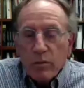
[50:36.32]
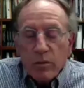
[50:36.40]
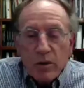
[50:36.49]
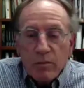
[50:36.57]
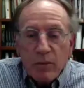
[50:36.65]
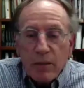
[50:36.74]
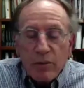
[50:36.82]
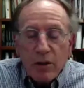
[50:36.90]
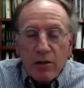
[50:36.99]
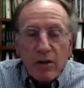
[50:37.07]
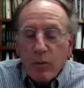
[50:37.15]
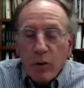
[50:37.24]
in my
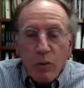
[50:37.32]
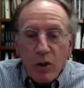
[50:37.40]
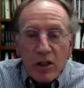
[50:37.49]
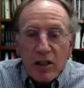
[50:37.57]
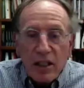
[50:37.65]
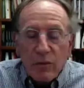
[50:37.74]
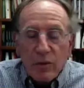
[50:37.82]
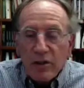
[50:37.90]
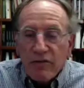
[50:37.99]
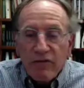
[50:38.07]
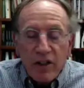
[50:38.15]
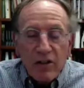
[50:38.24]
program, we work a lot
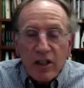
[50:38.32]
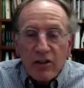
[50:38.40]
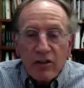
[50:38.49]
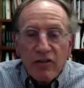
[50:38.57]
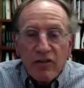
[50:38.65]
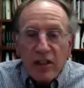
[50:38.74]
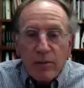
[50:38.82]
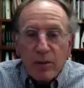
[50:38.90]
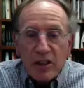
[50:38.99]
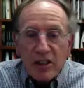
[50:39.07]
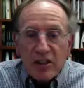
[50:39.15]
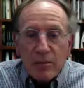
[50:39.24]
with very good faith
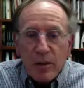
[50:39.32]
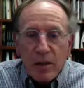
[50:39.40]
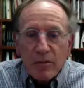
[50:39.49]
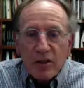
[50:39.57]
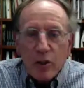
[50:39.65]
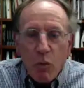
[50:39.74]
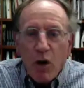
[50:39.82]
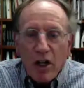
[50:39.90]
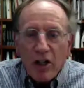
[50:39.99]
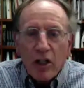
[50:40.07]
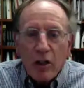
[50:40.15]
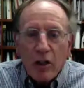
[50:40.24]
police departments who want
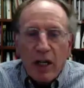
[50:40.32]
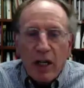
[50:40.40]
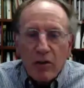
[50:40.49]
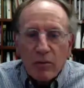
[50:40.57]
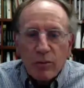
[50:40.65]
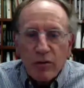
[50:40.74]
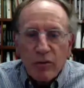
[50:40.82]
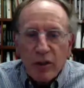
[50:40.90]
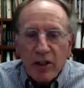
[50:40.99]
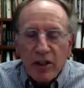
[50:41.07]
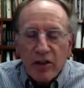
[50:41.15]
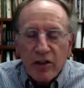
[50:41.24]
to know how to improve what
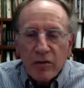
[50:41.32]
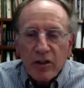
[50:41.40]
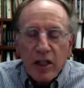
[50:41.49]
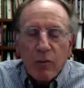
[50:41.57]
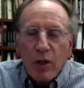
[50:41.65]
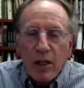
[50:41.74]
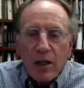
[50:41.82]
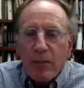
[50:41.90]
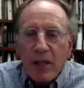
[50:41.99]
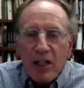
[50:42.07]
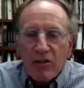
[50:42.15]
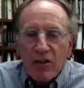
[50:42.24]
they do, and they want to
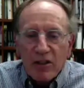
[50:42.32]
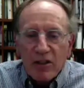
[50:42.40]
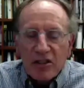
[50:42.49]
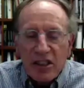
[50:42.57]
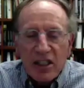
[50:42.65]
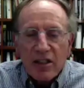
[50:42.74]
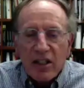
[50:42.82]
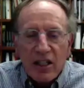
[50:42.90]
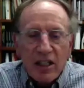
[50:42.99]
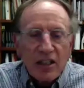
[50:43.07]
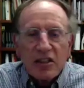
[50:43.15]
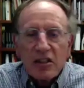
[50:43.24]
better understand the
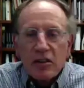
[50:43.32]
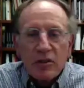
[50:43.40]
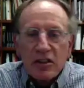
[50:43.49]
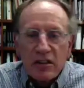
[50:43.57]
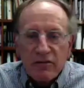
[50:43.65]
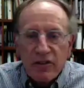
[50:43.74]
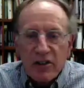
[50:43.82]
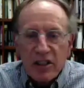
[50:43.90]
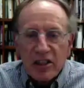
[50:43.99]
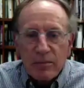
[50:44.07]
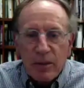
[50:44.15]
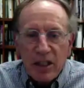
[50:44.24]
consequences of
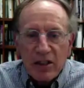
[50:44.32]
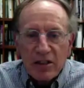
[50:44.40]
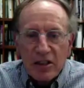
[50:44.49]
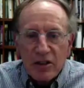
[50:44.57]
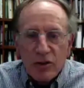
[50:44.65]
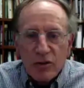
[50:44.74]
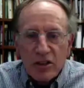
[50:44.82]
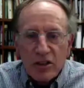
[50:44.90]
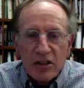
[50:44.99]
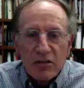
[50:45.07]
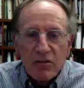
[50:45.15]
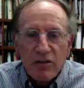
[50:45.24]
various policy
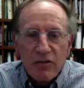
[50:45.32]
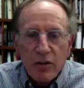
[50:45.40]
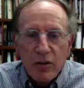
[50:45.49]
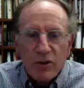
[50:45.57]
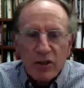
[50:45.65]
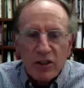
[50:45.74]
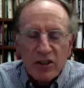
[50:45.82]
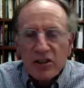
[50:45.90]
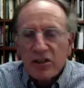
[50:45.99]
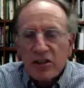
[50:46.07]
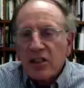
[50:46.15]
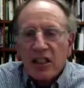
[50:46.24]
choices or reform choices.
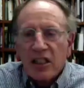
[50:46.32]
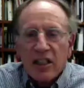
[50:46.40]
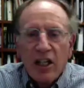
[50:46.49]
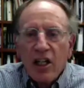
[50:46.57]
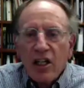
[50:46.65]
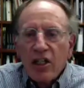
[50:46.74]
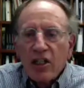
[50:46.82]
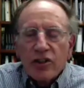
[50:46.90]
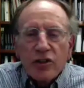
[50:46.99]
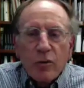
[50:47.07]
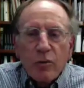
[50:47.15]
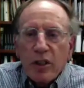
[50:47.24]
Things like,
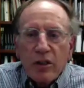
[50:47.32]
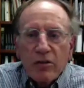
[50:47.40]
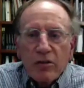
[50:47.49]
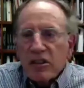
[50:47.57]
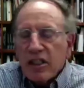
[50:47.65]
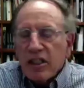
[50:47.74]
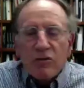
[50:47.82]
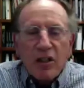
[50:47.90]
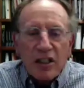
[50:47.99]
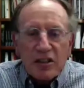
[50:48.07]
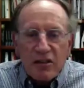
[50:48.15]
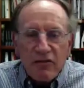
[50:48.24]
should we use
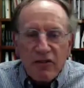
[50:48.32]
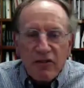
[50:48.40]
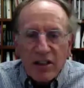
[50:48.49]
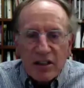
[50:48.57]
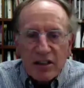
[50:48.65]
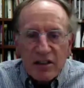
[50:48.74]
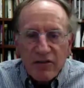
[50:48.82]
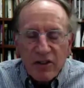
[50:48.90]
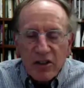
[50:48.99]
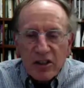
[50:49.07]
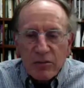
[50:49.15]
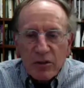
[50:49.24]
electronic surveillance in
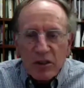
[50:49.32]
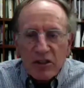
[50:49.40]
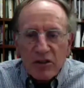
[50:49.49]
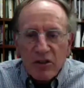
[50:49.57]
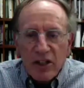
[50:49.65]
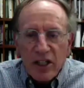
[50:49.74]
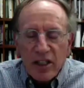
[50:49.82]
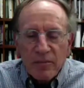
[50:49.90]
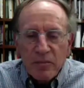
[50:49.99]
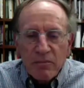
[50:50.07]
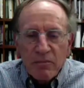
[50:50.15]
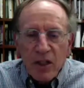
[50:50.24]
various ways and all
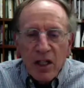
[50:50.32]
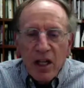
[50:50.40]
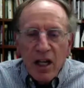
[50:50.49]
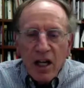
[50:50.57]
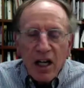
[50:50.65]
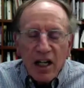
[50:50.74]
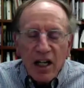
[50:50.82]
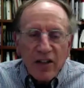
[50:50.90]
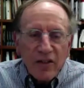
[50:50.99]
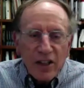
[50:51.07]
that.